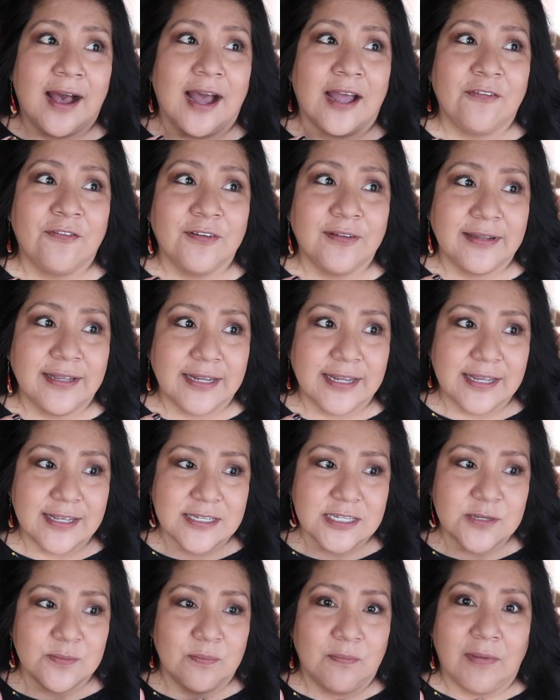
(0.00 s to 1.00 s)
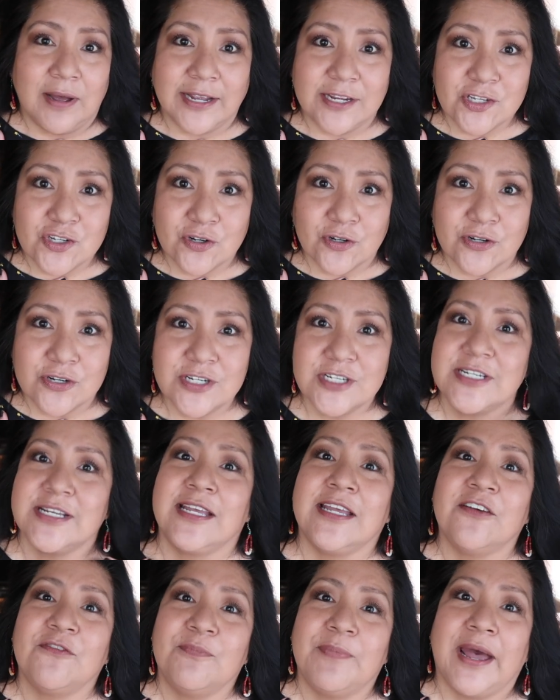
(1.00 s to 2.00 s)
I feel like it's my turn to
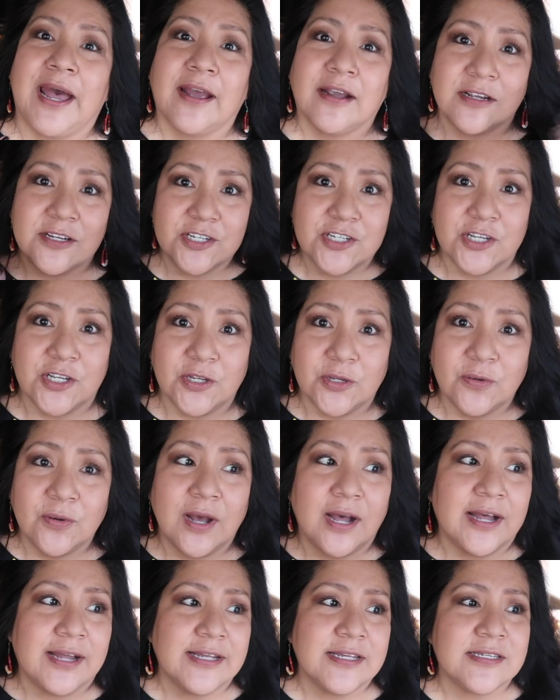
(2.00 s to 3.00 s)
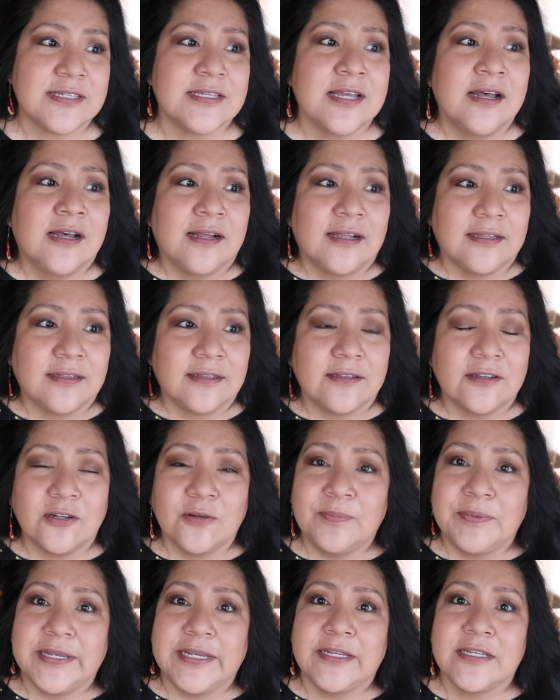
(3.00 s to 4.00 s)
give back to you guys a
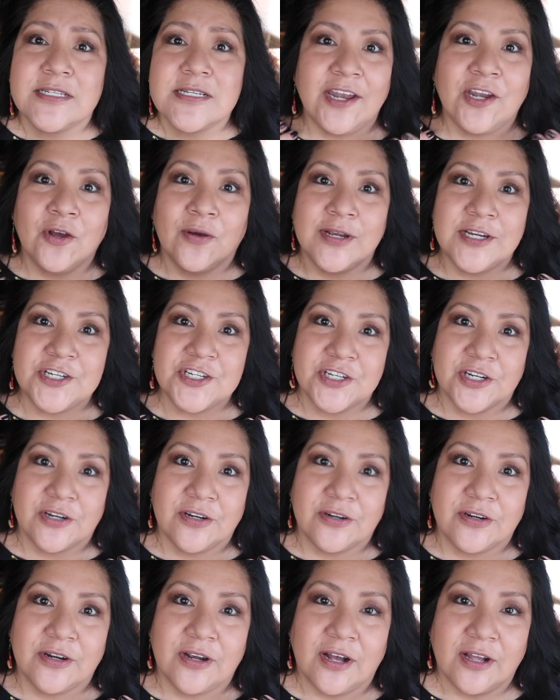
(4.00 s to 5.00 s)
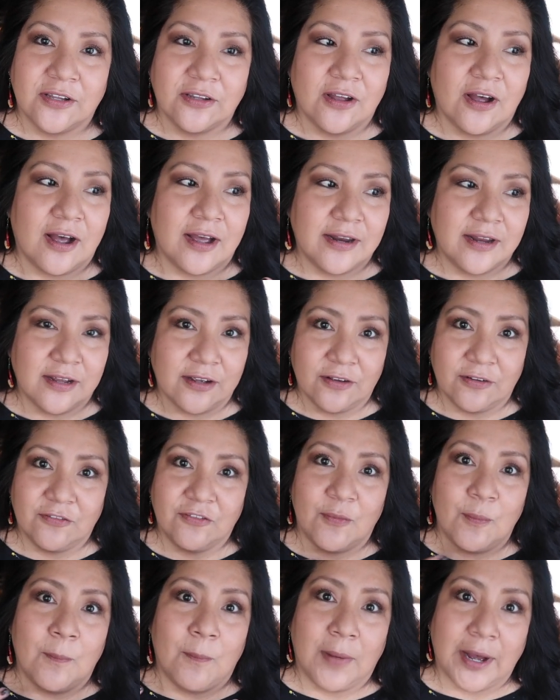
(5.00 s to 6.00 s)
little bit. I know I share a lot
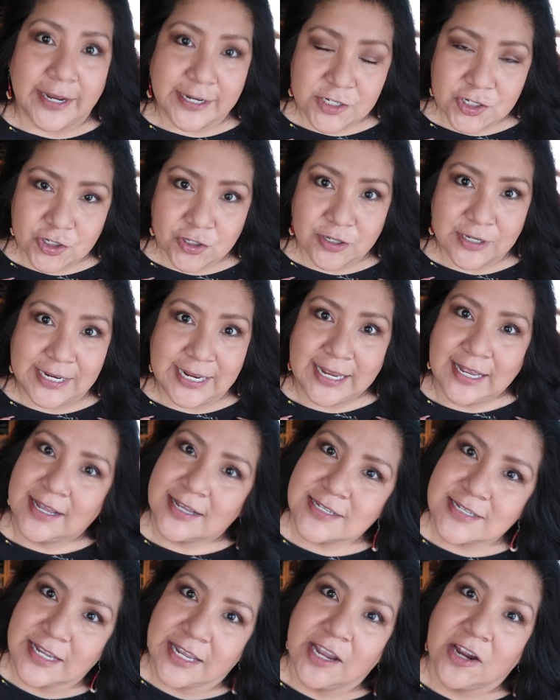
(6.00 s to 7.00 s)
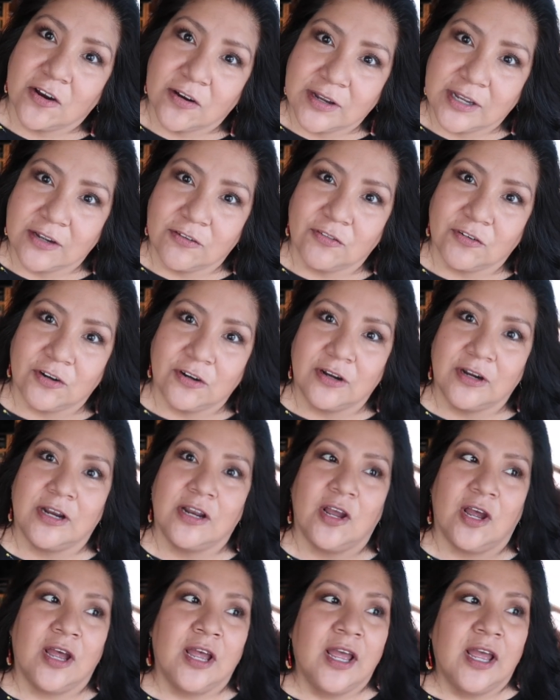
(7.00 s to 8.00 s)
of my journey as a caregiver
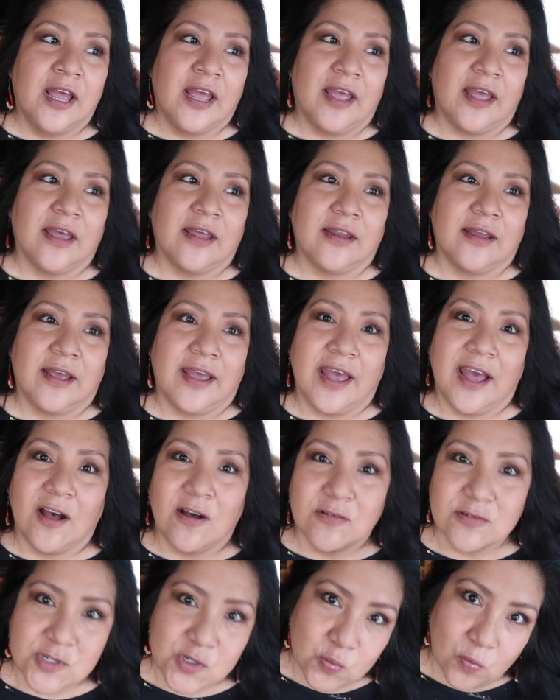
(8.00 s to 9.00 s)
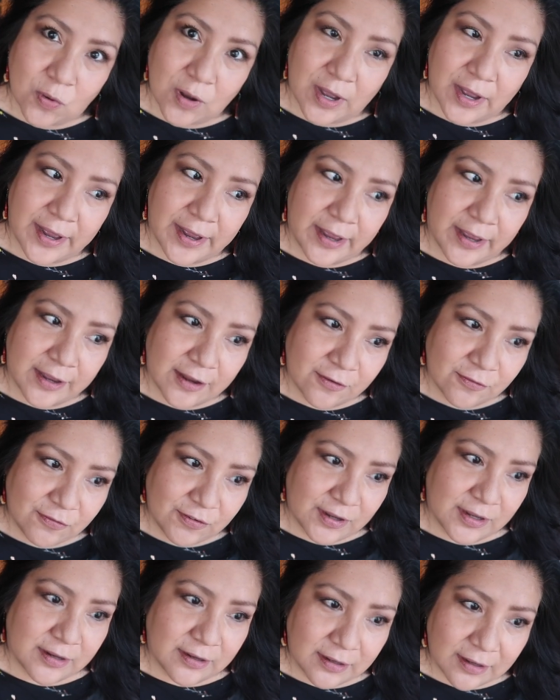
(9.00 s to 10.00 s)
and a, and a
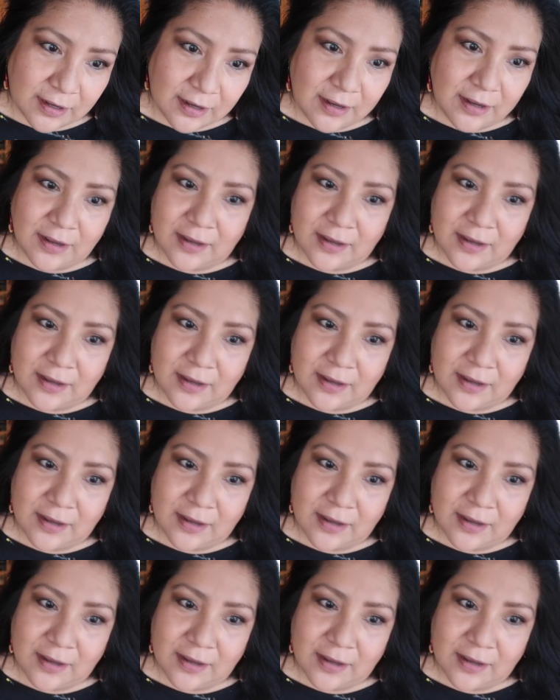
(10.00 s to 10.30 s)
housewife and,